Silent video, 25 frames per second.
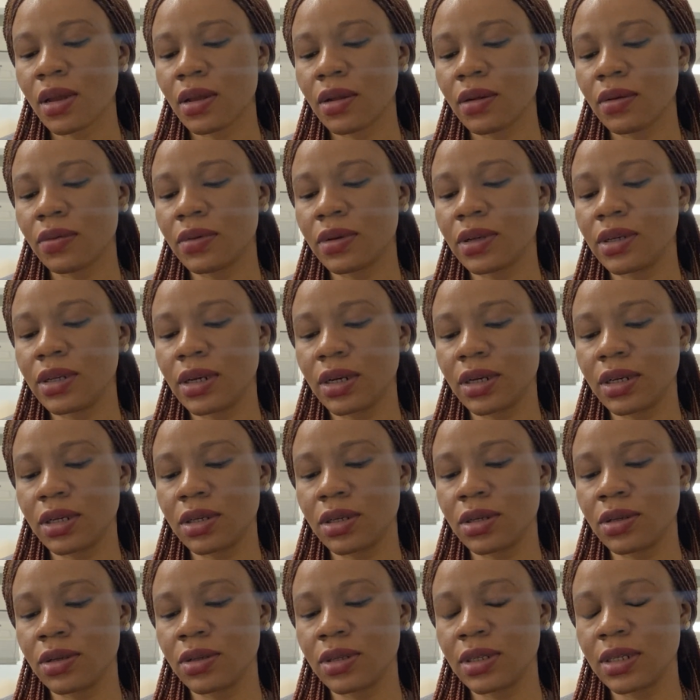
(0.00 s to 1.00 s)

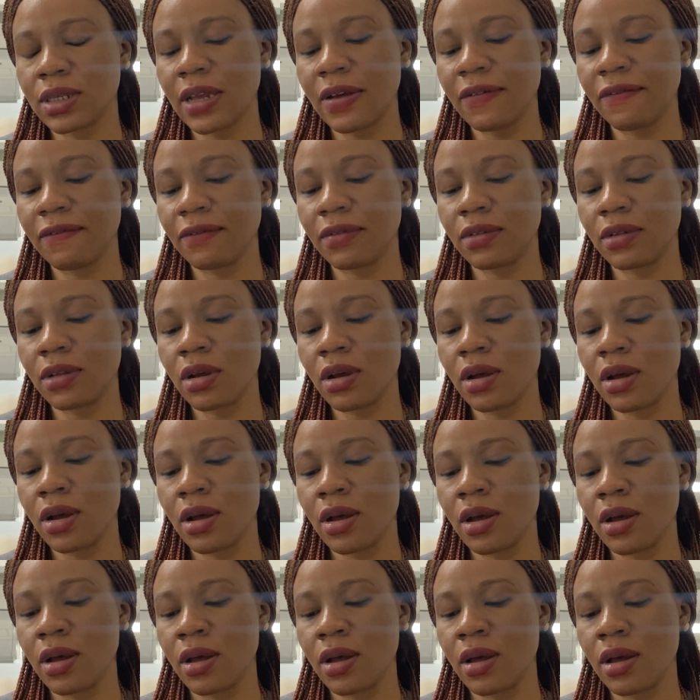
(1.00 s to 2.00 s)
Rejections
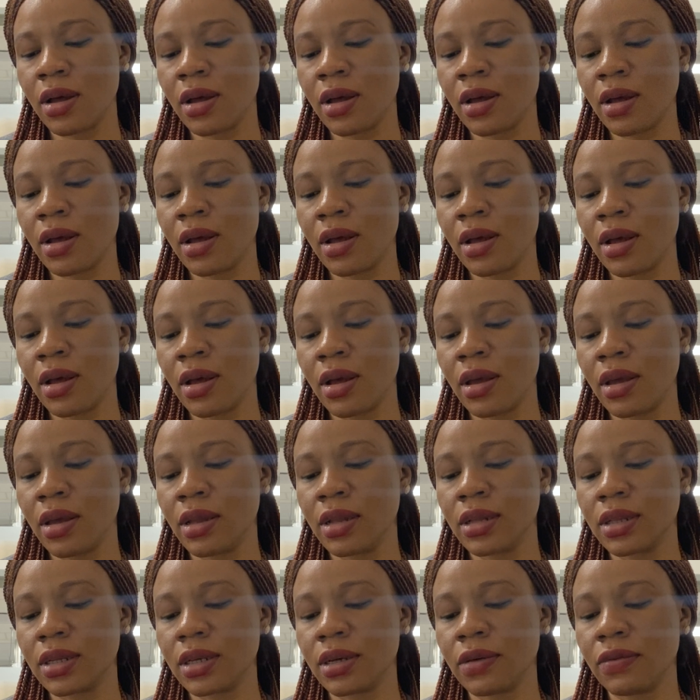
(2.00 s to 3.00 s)
after
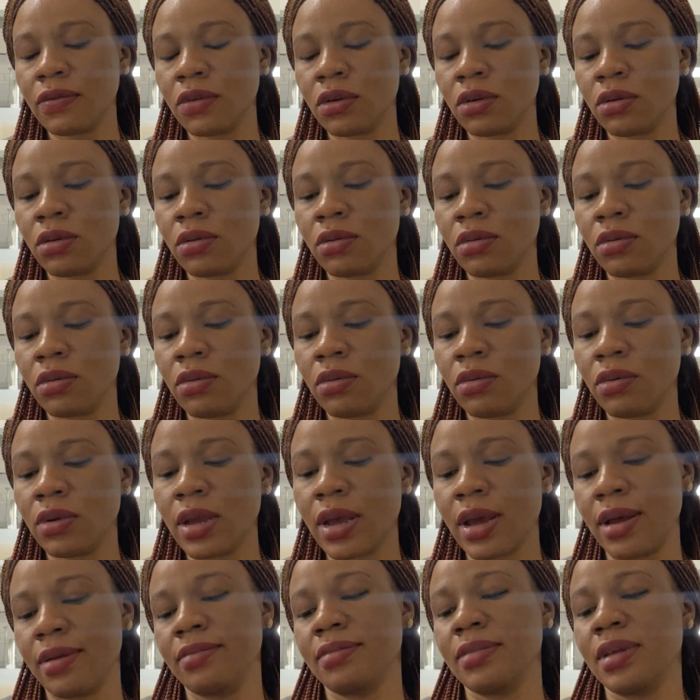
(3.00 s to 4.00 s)
interview.
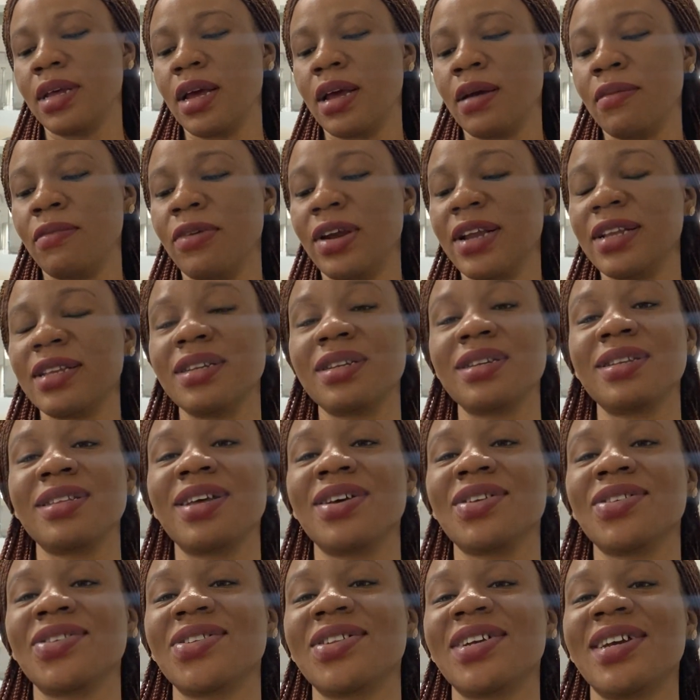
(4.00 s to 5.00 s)
Yeah, I'm writing it
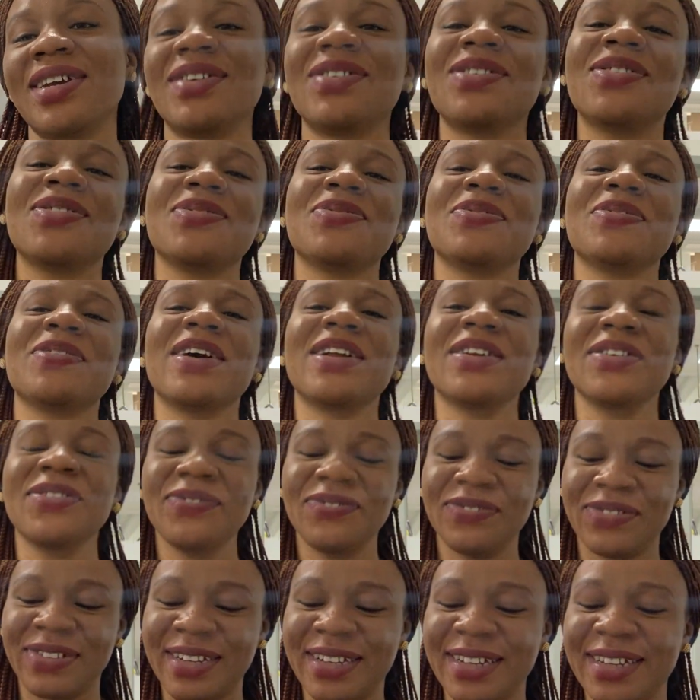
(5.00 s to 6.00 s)
down so that I don't
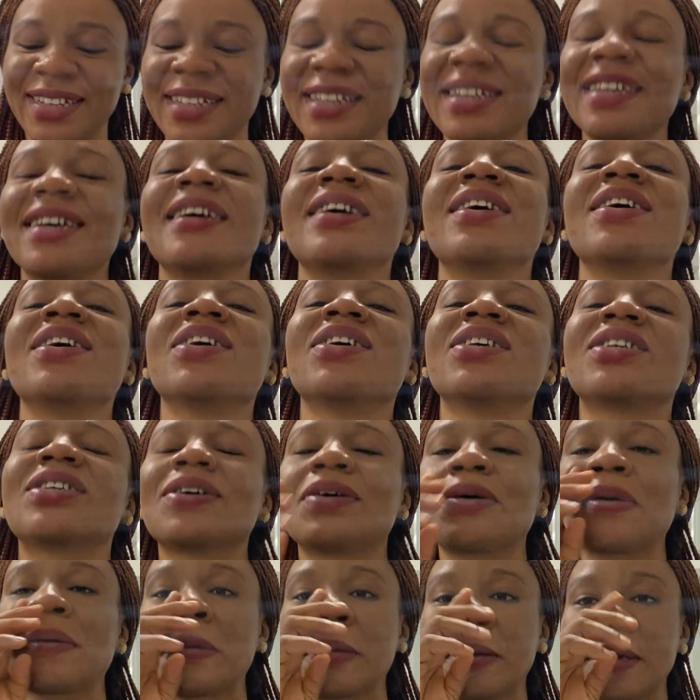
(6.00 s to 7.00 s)
forget.
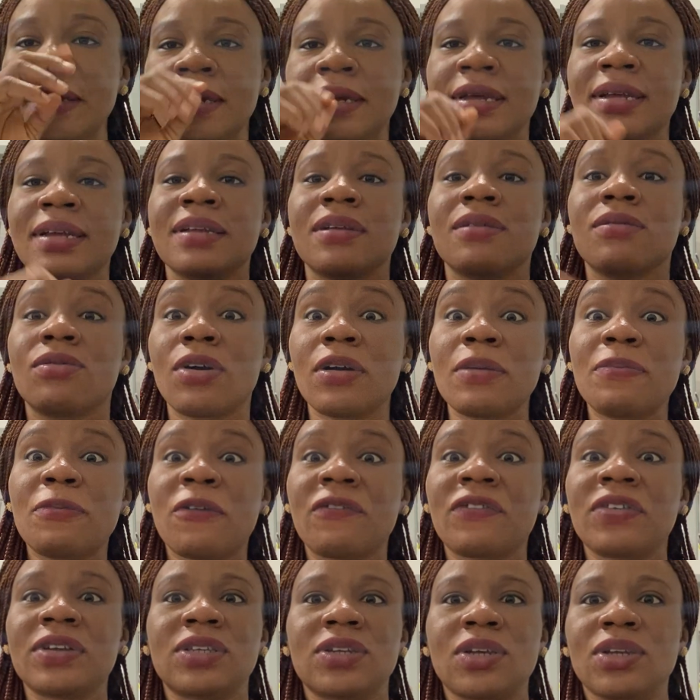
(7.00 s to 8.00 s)
So what
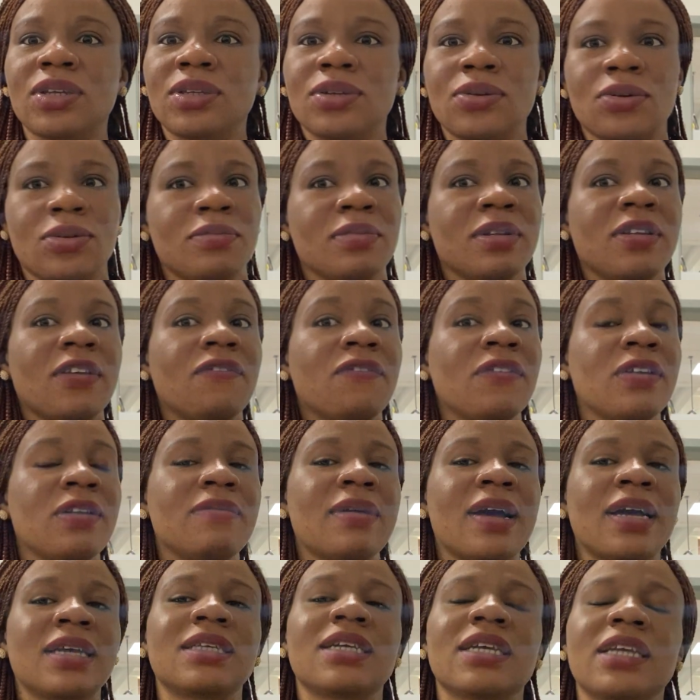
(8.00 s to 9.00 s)
professors told me, the
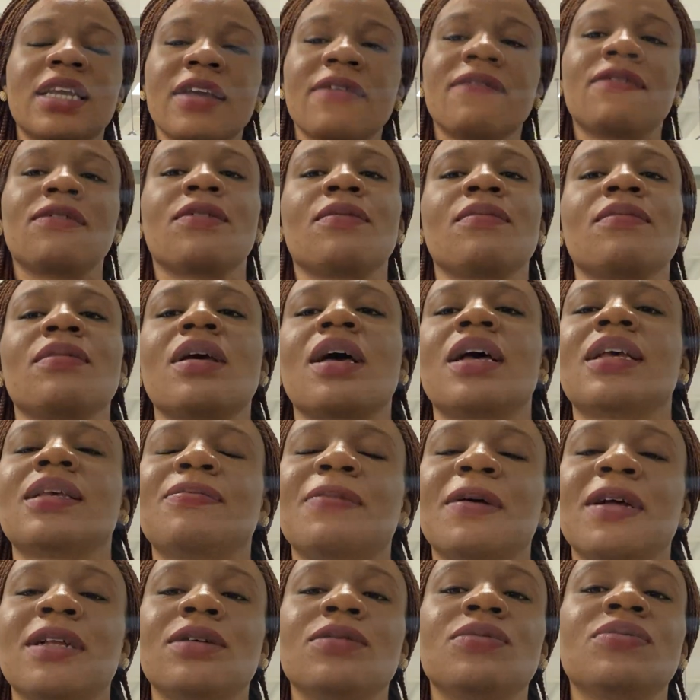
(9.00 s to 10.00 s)
feedbacks they gave to me as
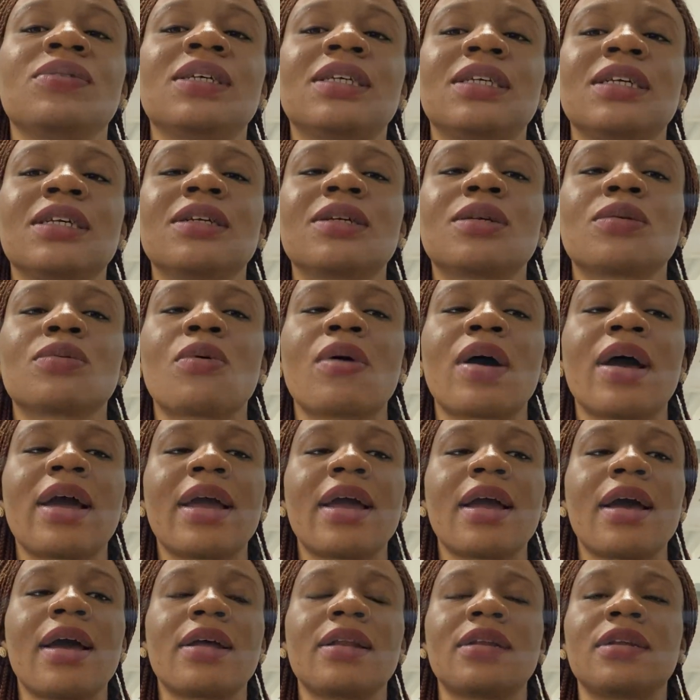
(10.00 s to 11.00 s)
per the reasons why
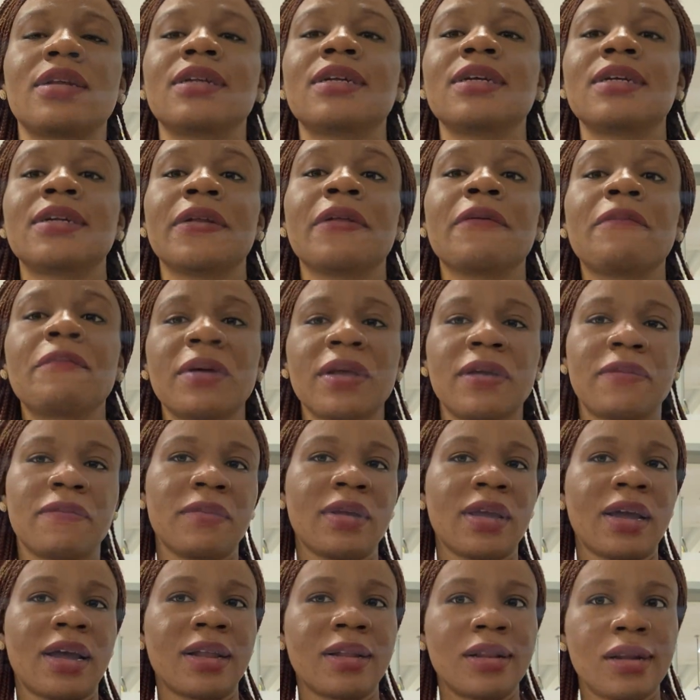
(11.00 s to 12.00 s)
they didn't pick me
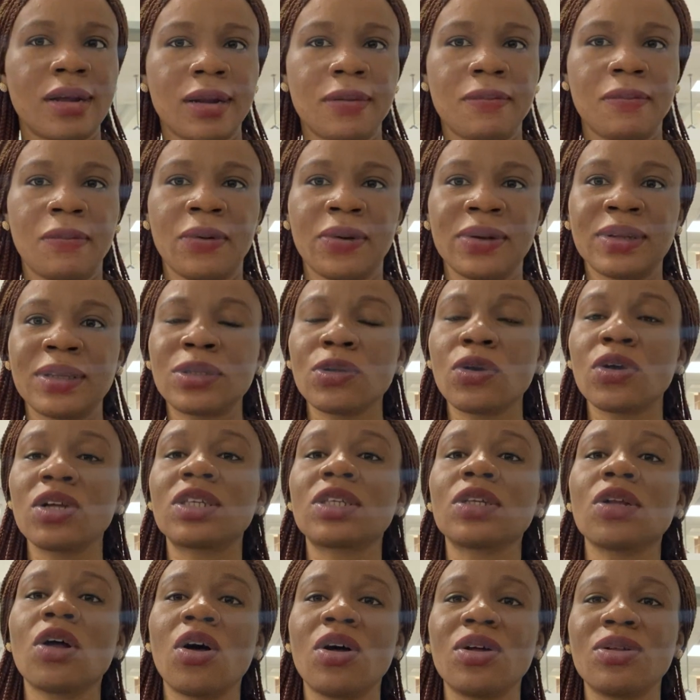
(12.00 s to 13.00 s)
at that point. So it's
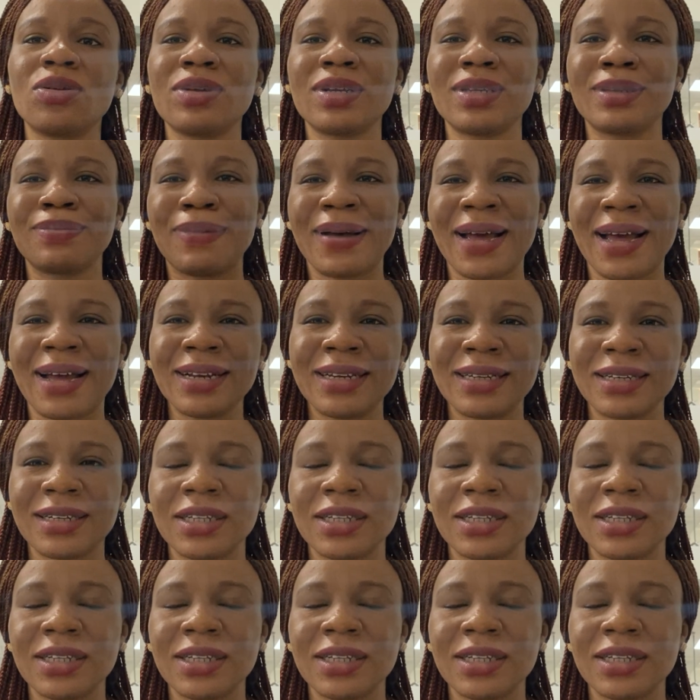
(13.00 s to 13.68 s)
not always bad.